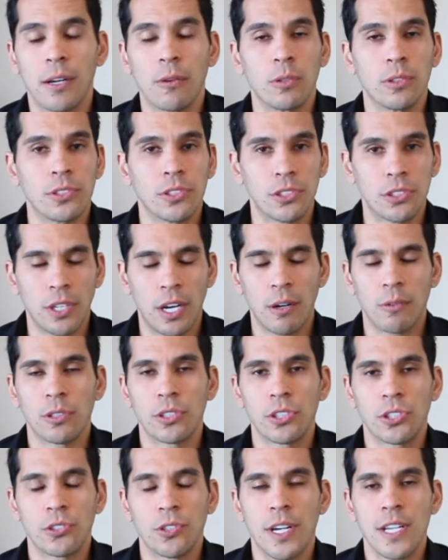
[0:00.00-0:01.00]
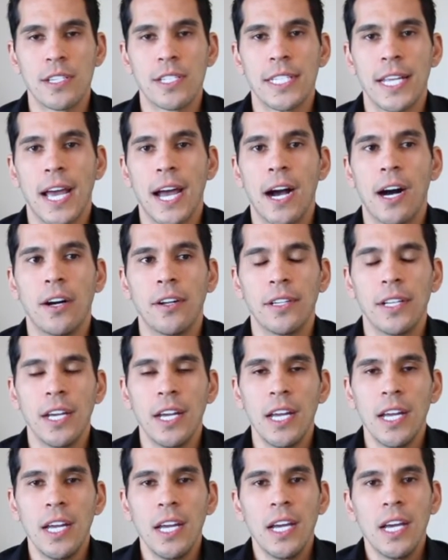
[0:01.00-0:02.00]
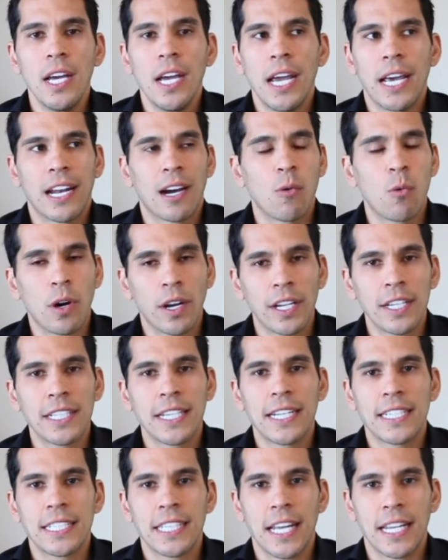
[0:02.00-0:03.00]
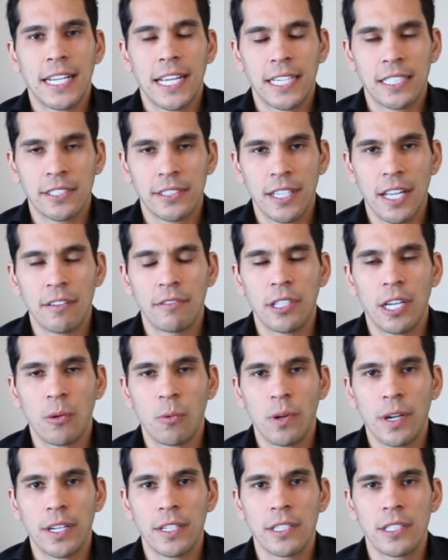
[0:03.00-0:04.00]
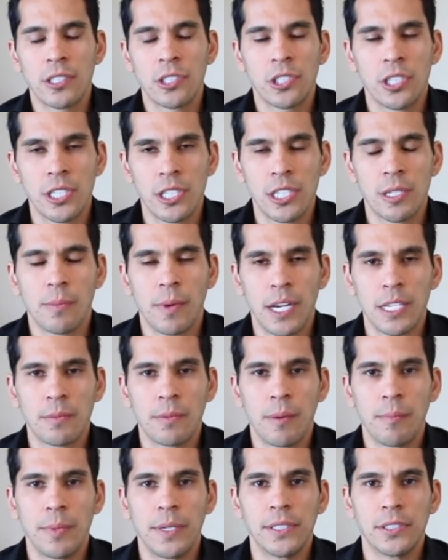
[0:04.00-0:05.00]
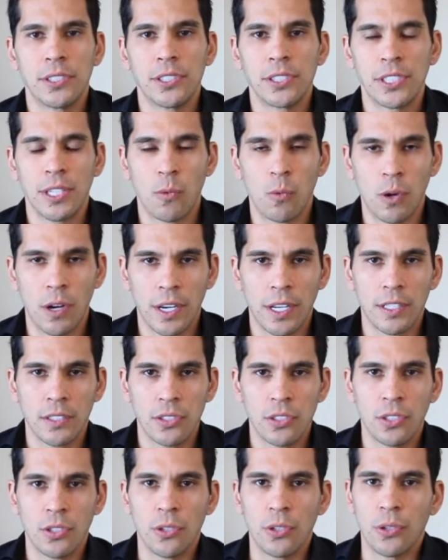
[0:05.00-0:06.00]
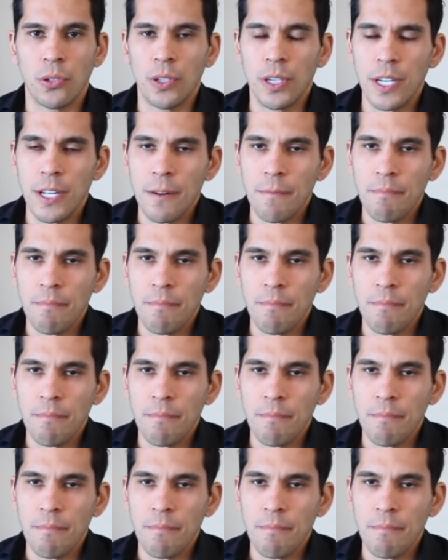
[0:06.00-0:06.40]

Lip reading: I was stressed out, and I wanted to get to that next level. I wanted to systemize my business. I wanted to